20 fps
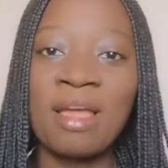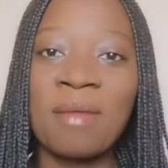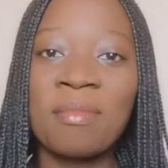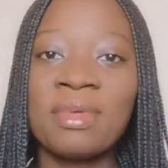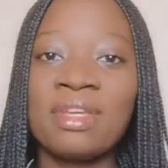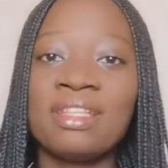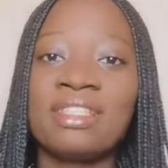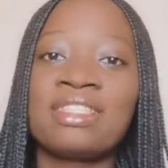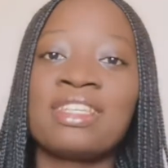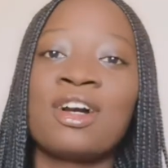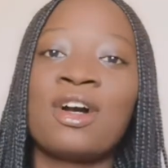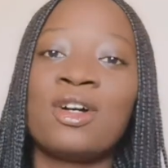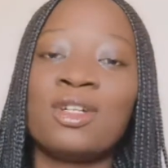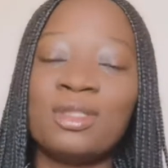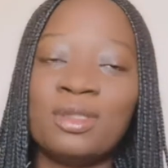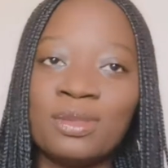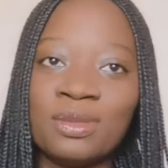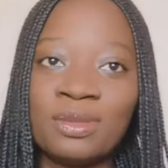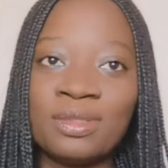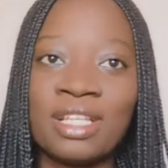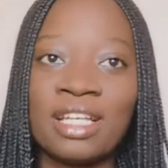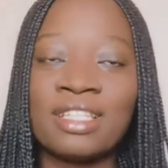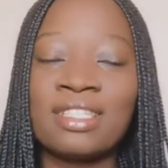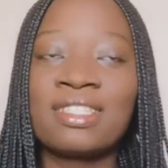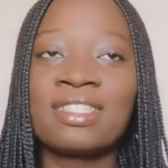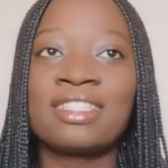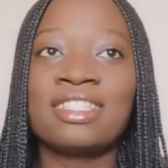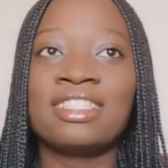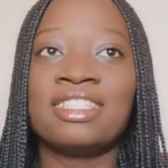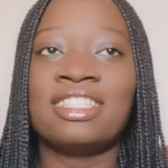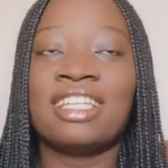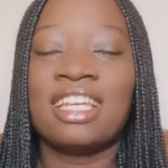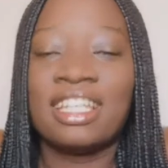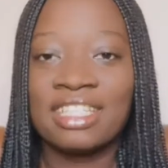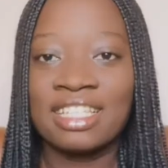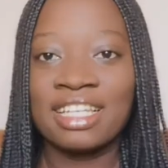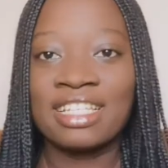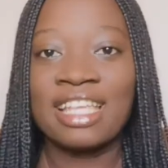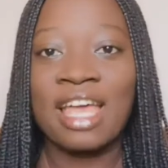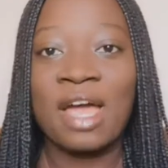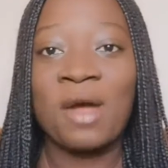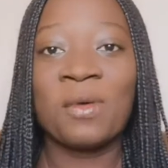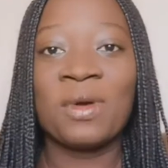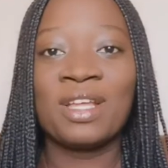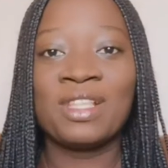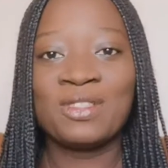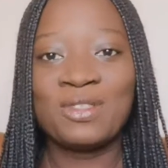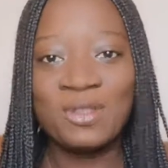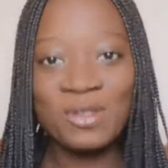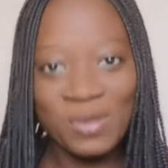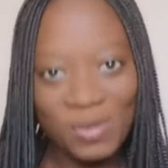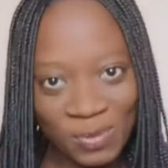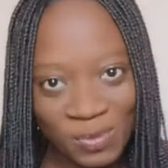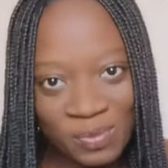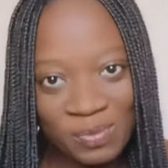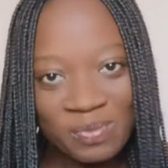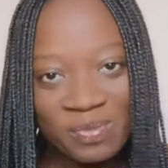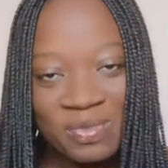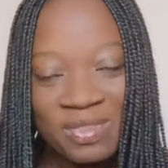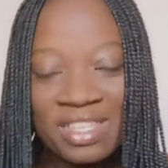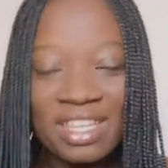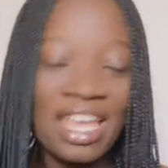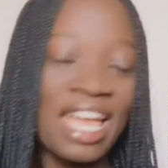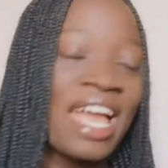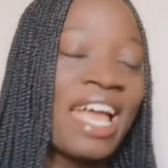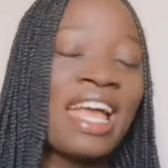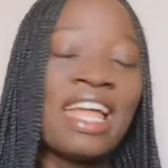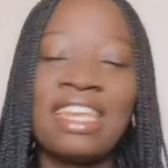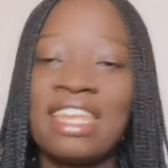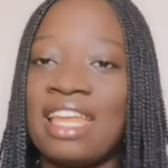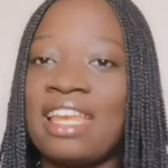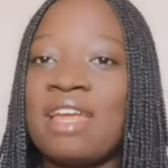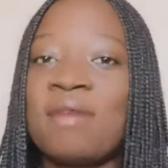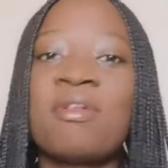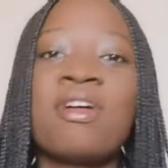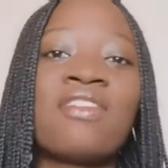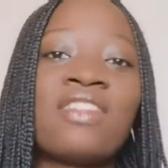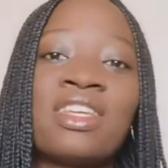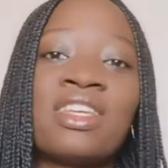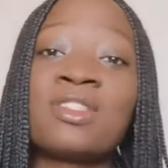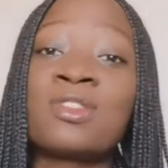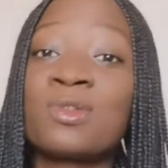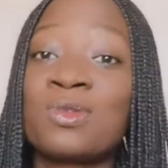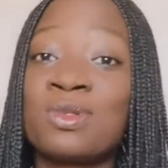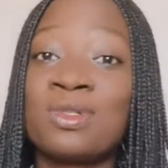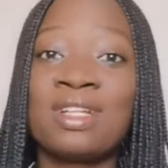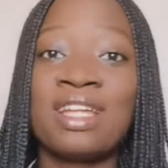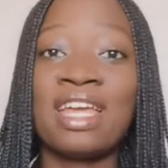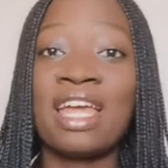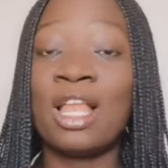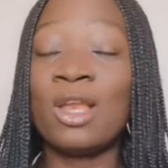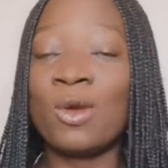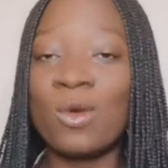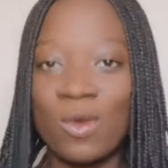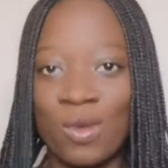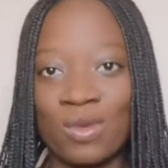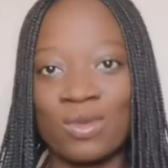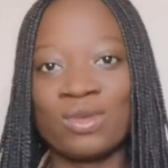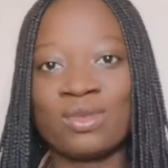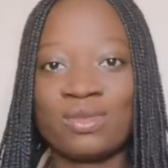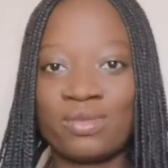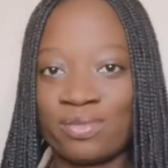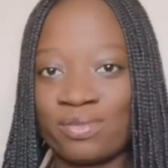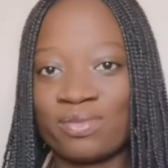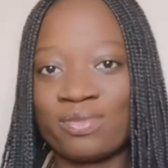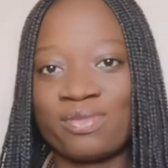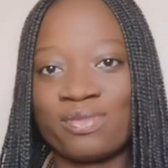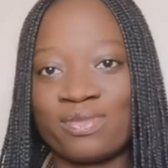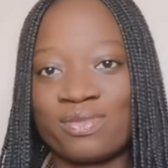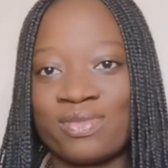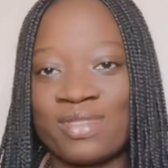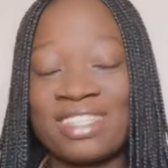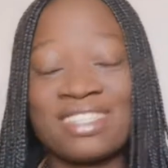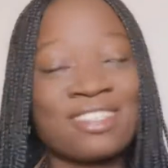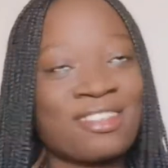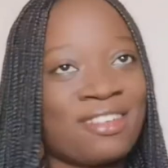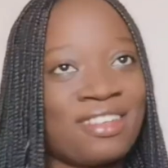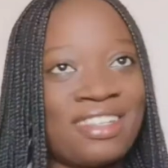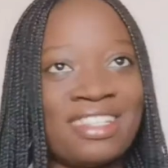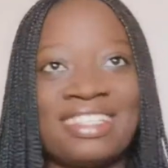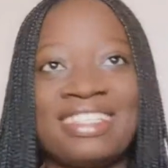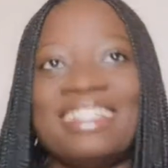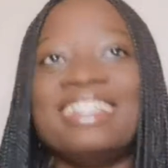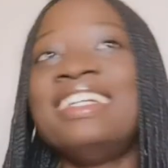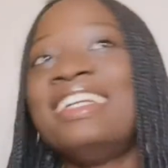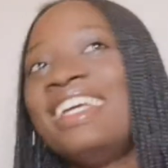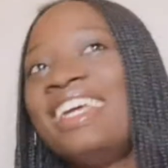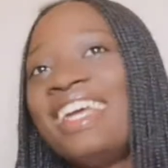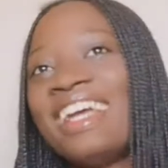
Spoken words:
let me tell you the JHS I went to. The name of the school alone is crazy.